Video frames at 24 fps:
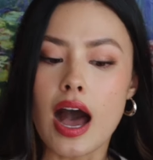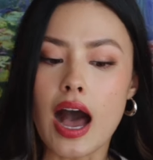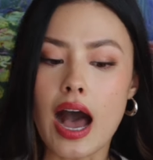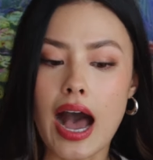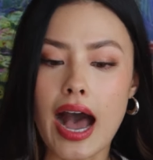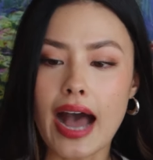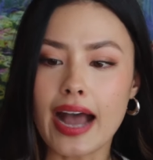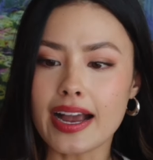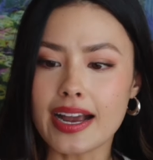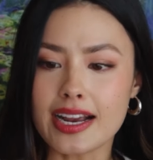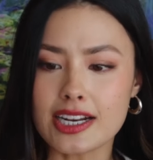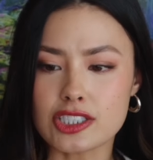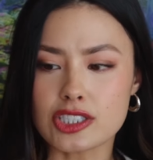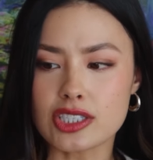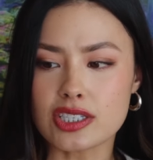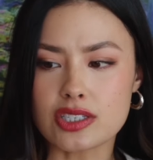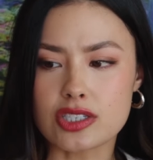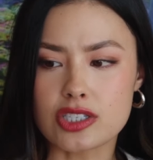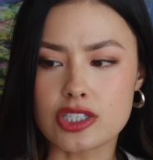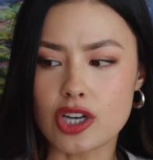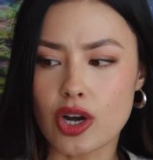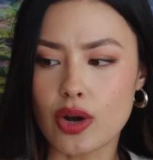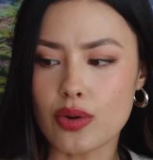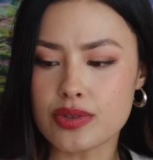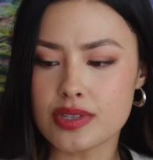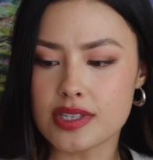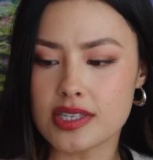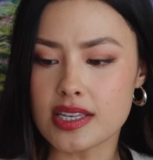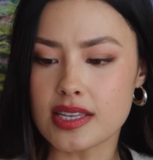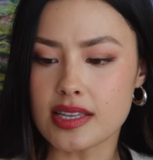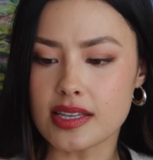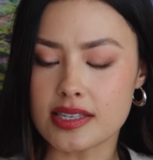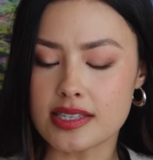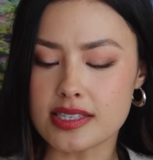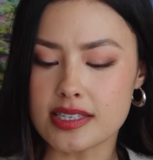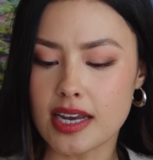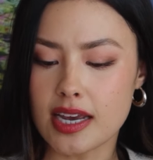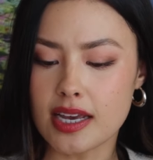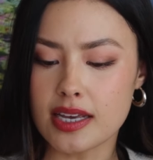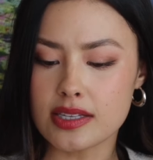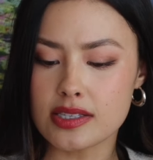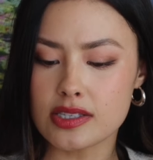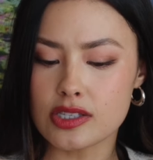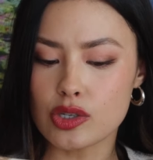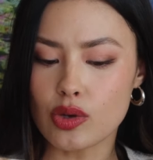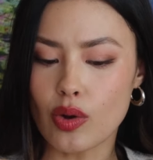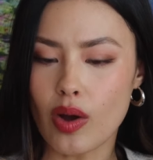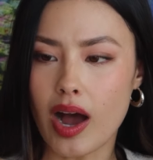I actually don't see the
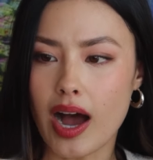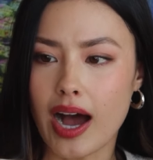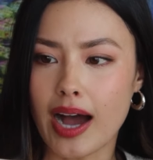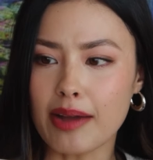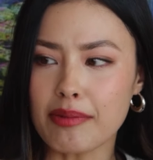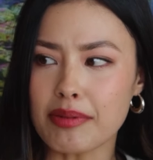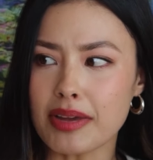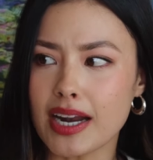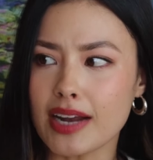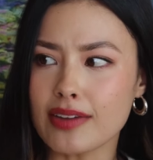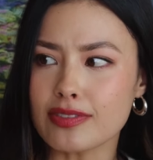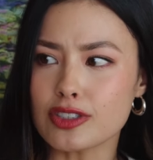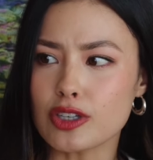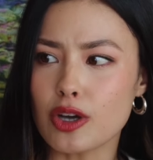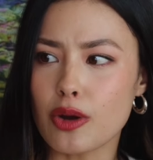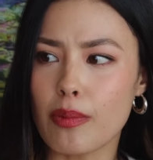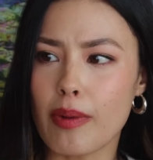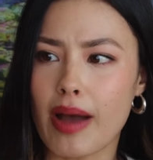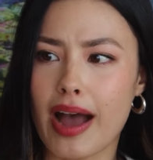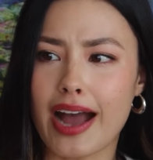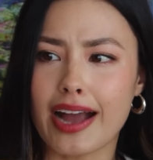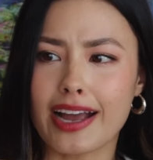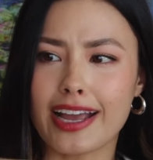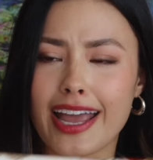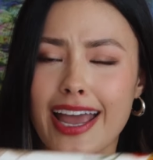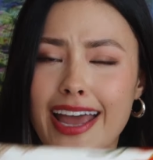stains, so I'm gonna have to go back